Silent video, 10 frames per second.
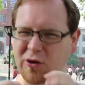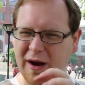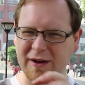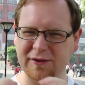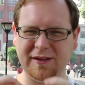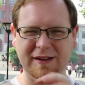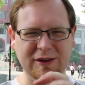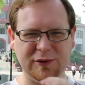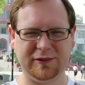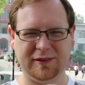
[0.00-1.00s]
grounds,
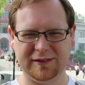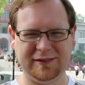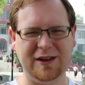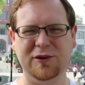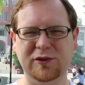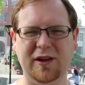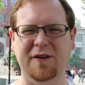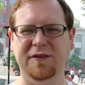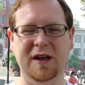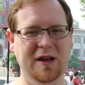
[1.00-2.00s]
the centers
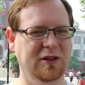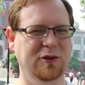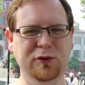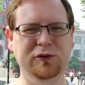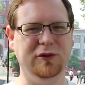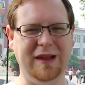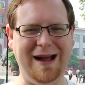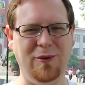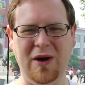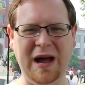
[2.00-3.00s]
of loser
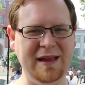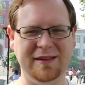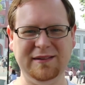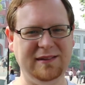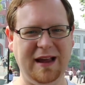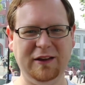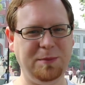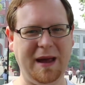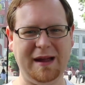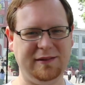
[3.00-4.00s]
Laowai, the
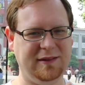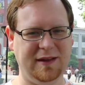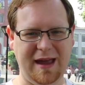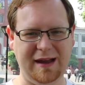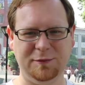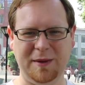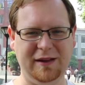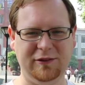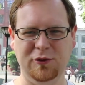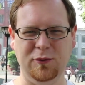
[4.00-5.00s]
sexpats, the
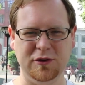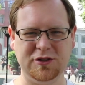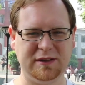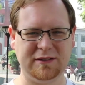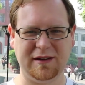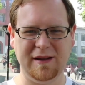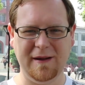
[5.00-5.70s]
expats who are just,